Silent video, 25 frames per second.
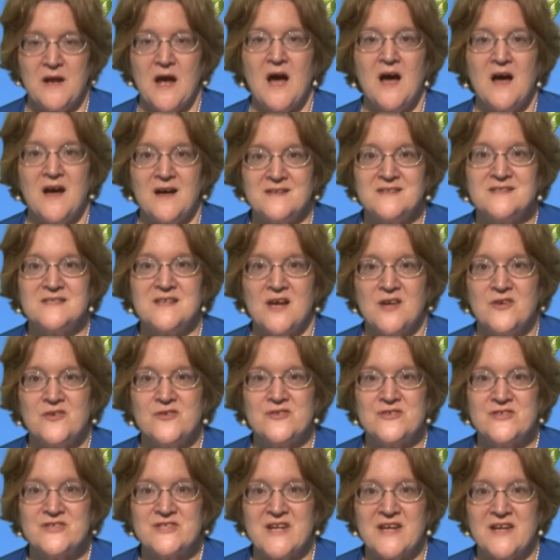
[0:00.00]
us
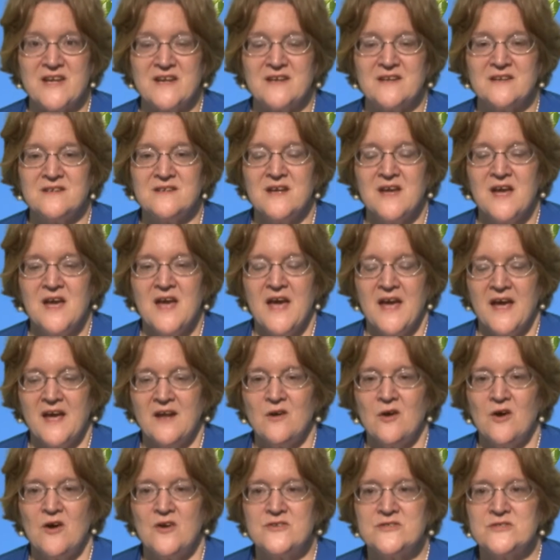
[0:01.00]
understand
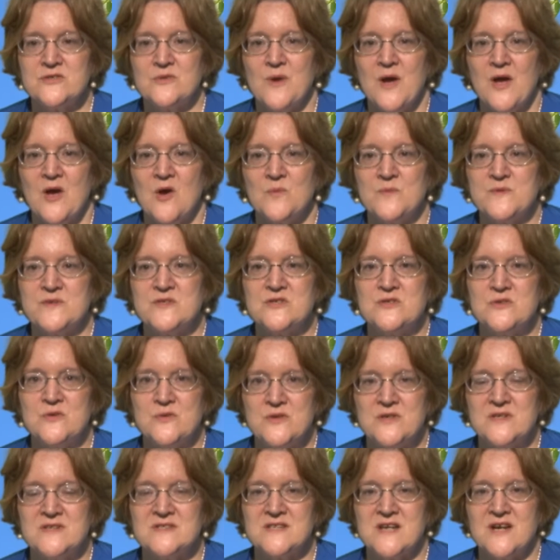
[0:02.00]
and also help
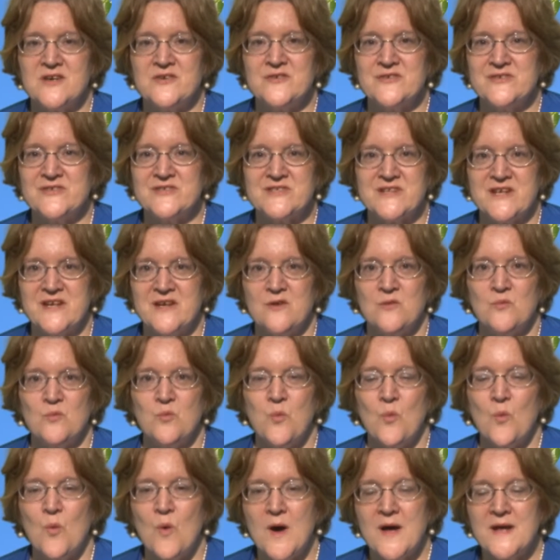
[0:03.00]
students understand
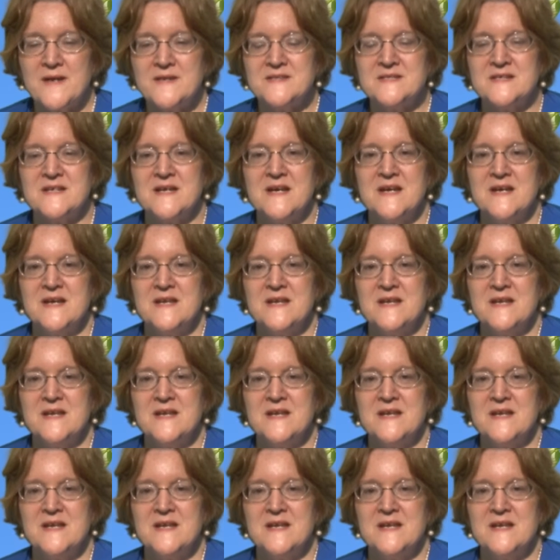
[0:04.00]
what